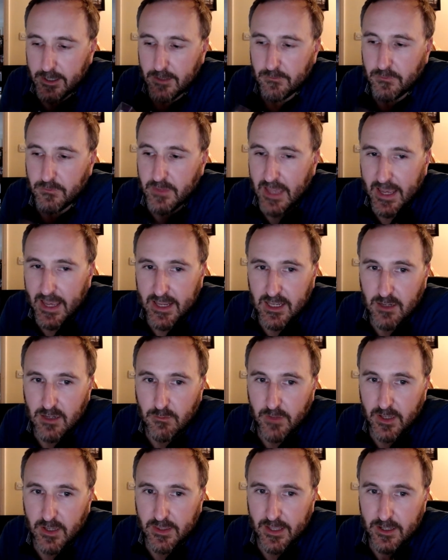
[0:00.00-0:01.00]
game
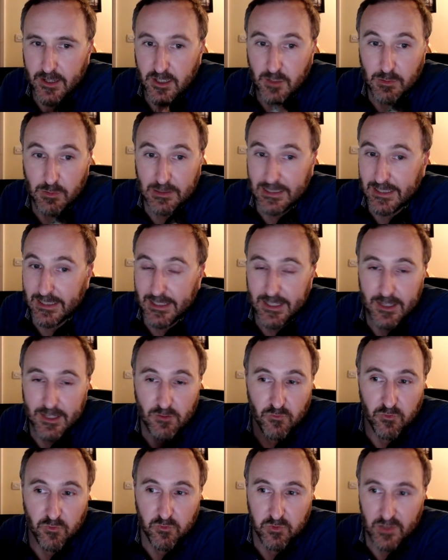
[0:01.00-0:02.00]
and then completely
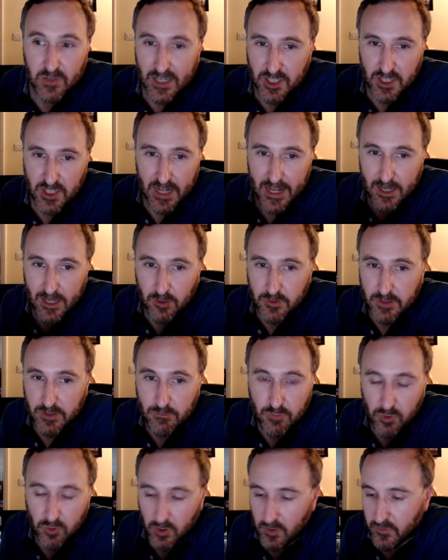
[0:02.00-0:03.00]
fleshed it out,
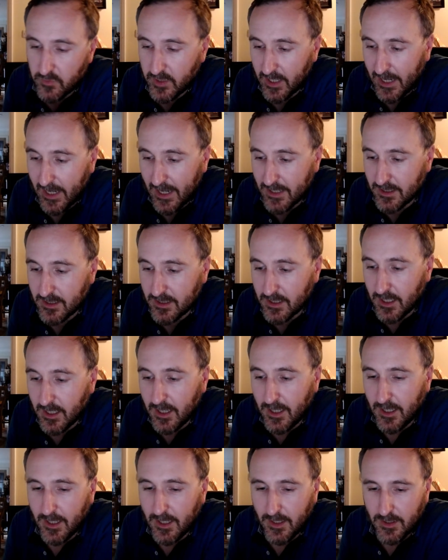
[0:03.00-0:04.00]
improved it, and
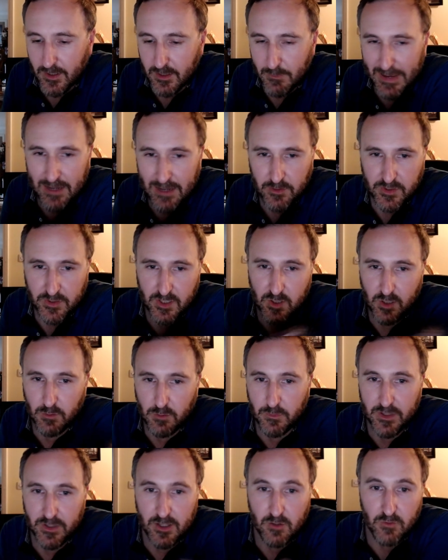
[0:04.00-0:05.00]
the battle system
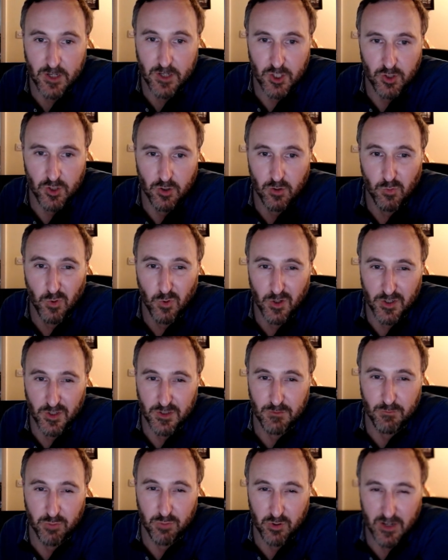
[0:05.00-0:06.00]
in the original was
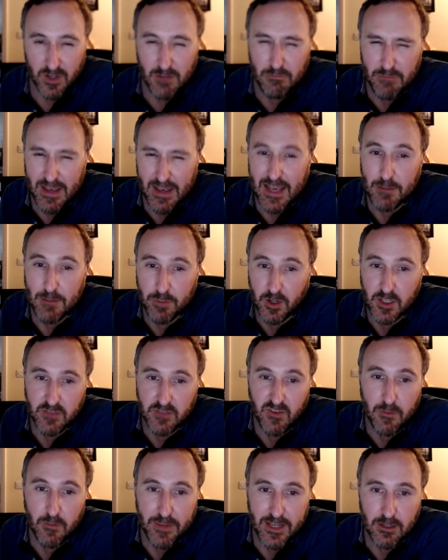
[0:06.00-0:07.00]
pretty bare bones, if I'm
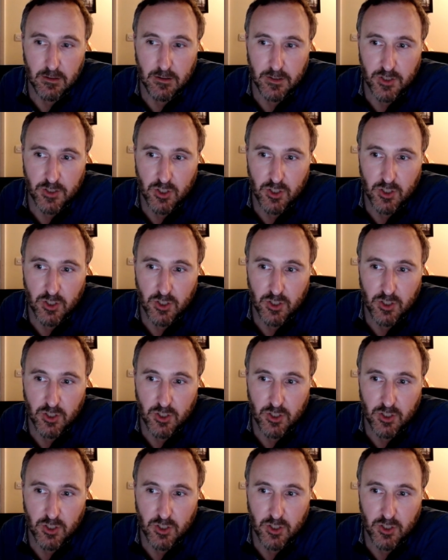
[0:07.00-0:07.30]
being honest.